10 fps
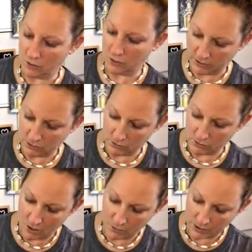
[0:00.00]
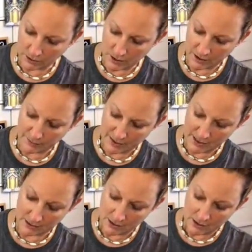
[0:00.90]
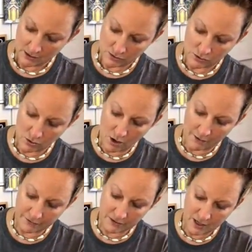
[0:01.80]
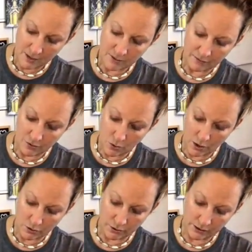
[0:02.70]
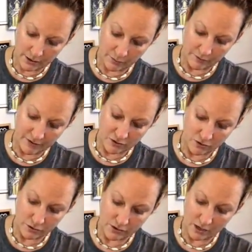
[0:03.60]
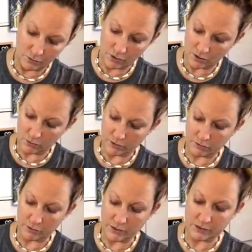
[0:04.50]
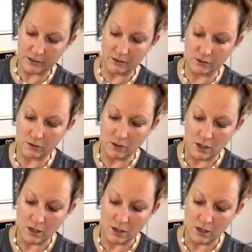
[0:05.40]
We do not want a lot of paint. So oftentimes, if you are doing like professional sign work with a stencil,